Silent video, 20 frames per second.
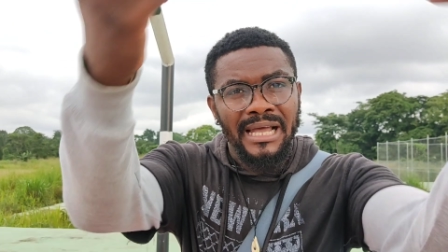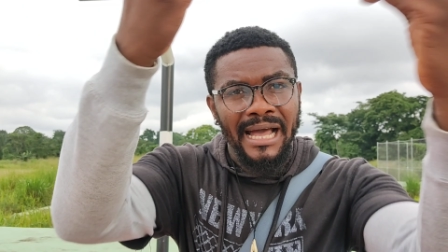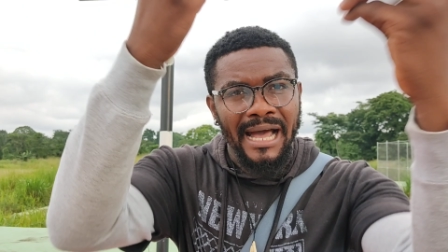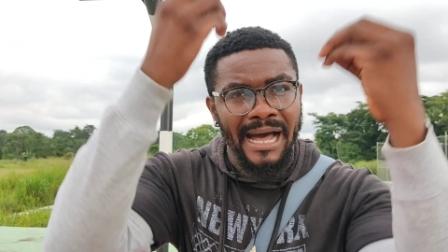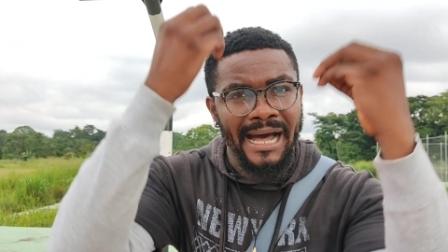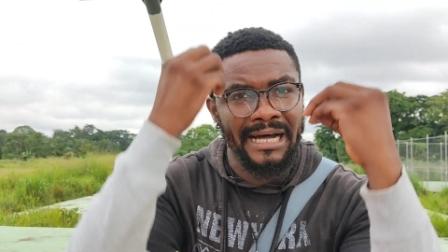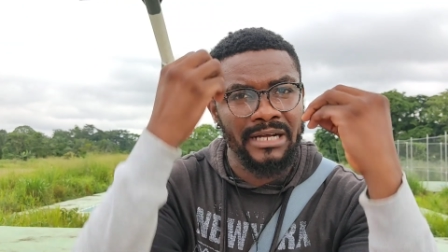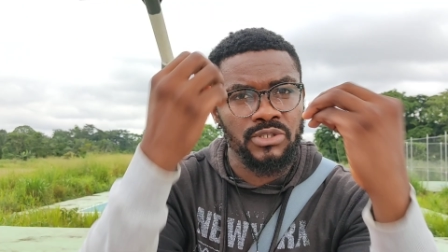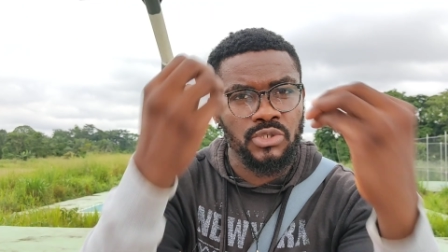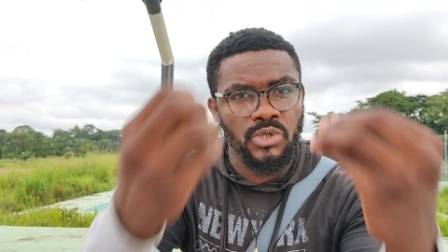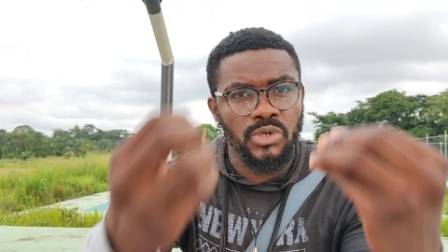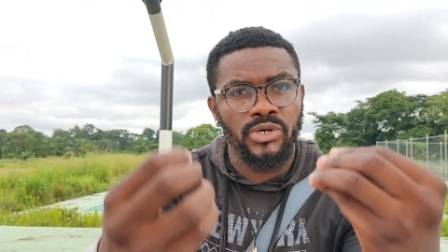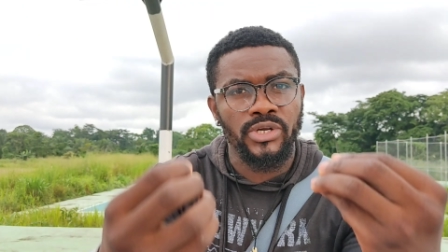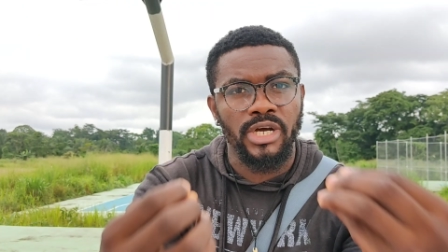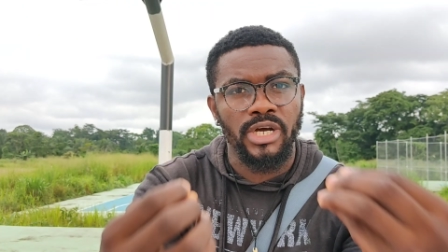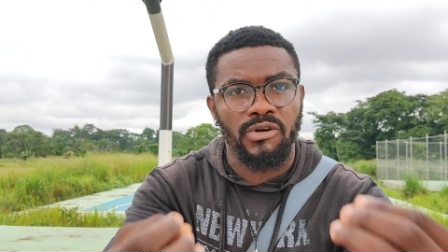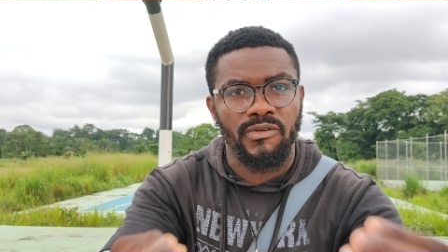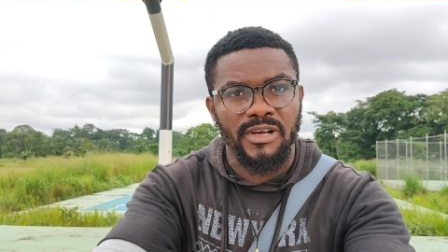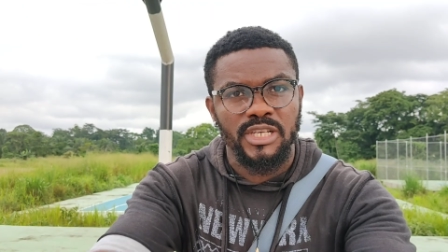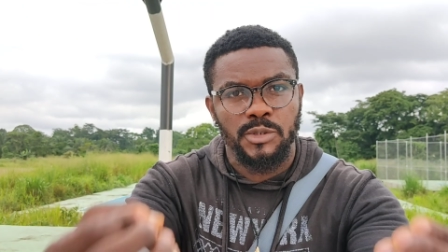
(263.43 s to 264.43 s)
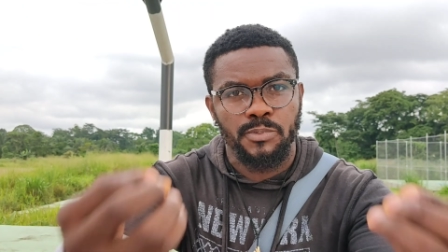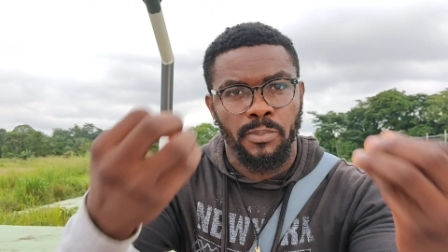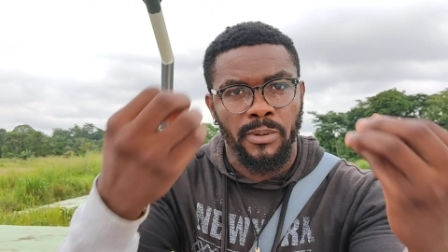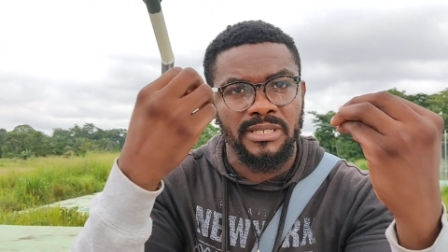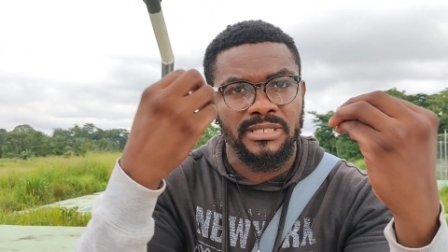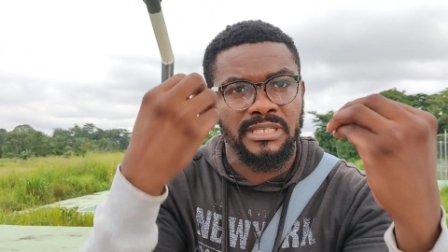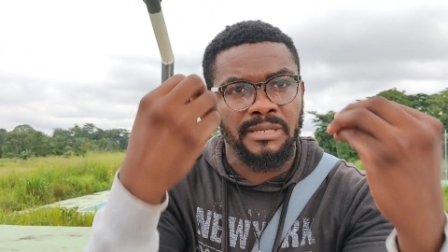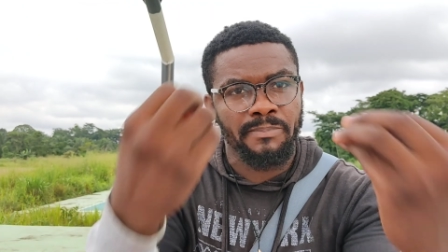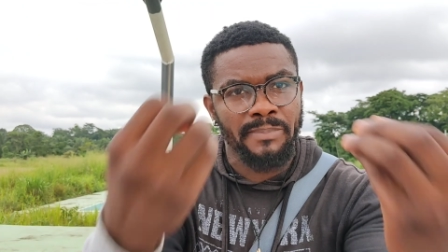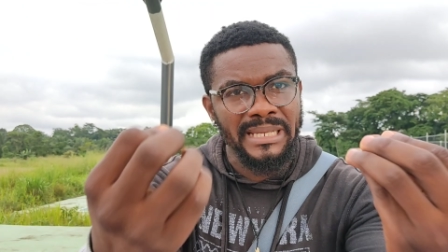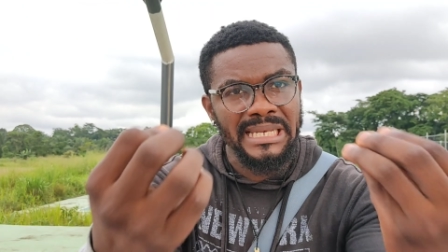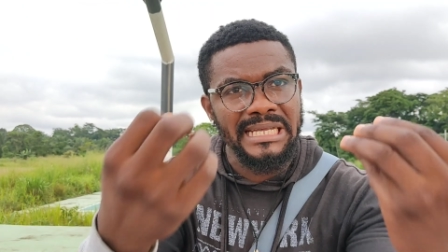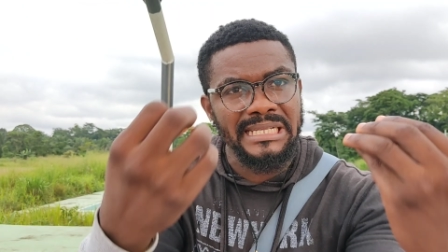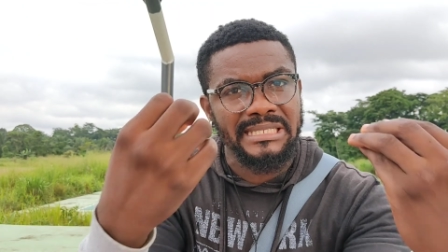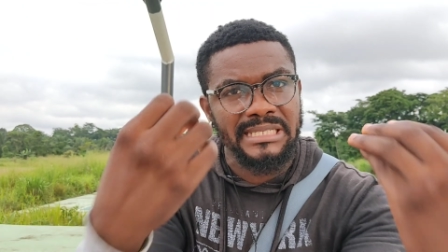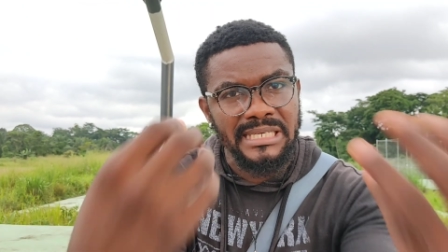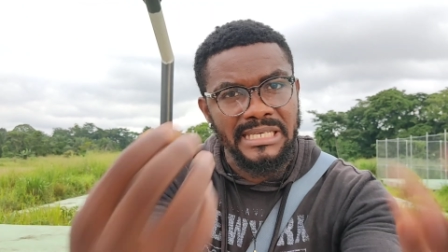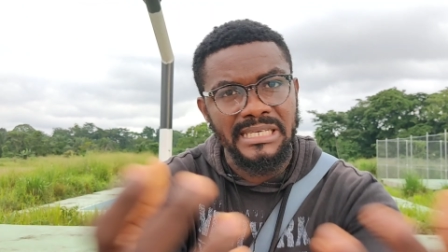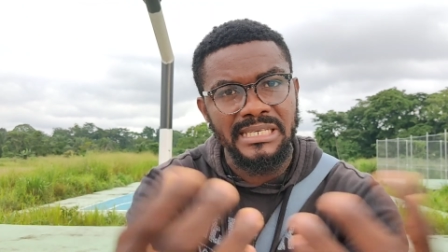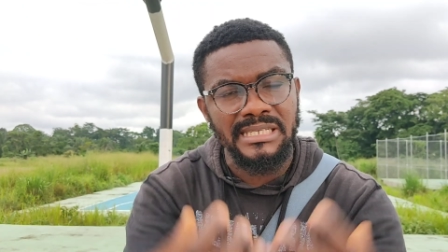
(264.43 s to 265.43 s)
handle your
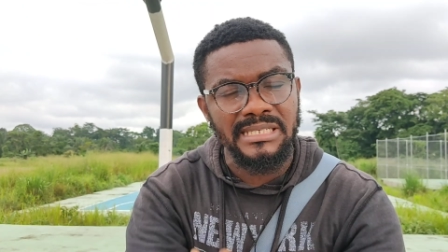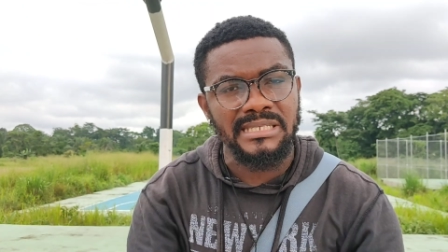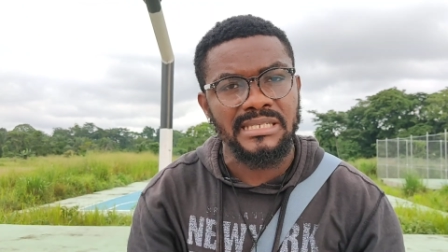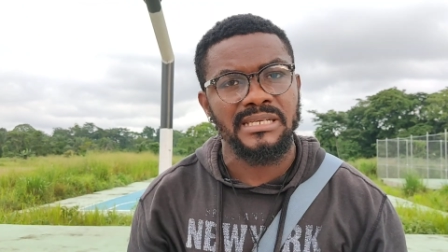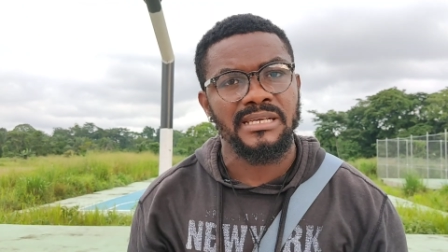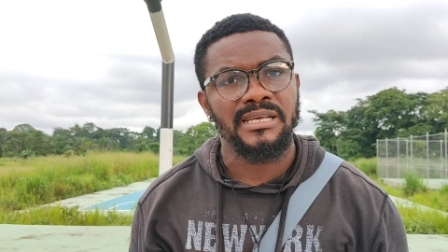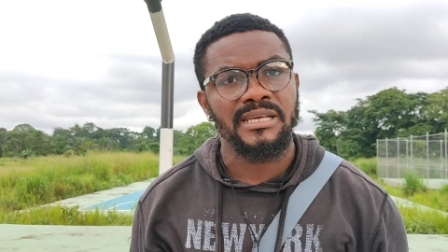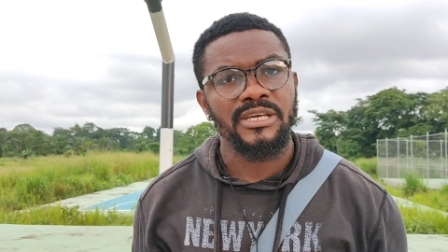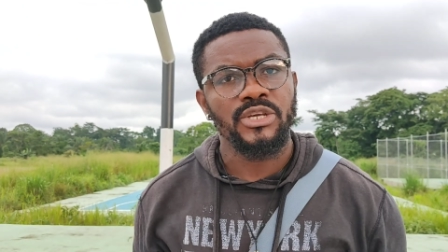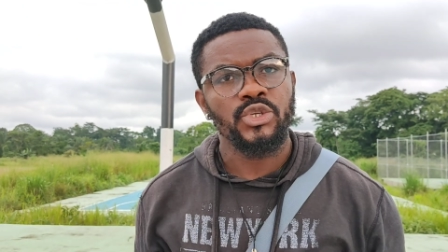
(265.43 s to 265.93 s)
responsibilities.